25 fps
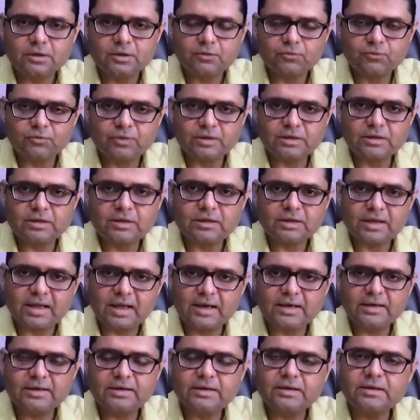with the
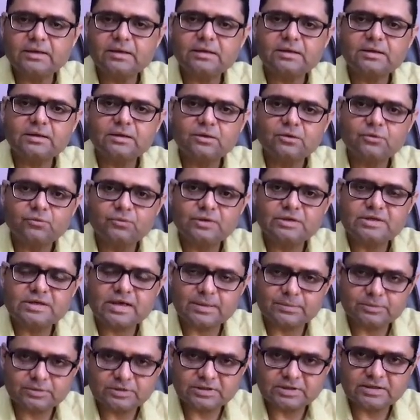calendar which I
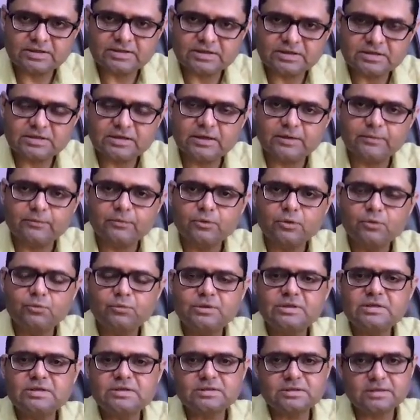am suggesting,
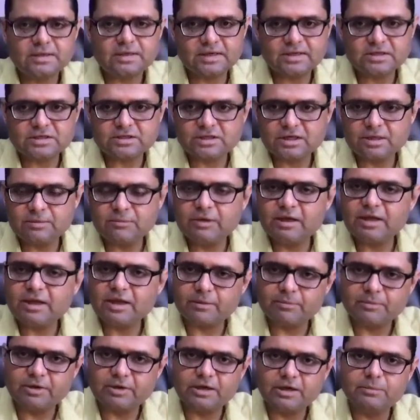which is extremely
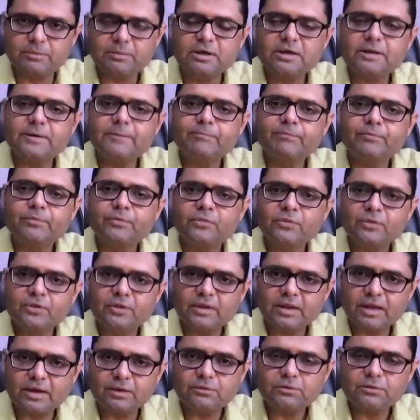commendable.
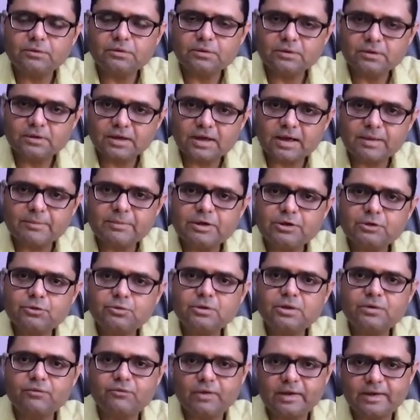Now, coming to
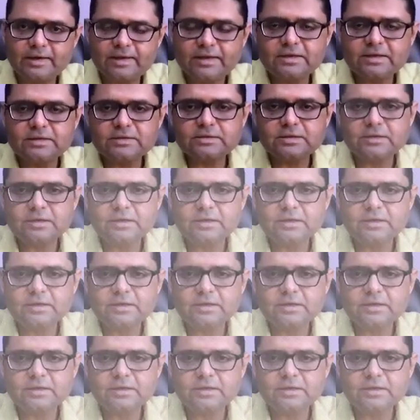the weightage,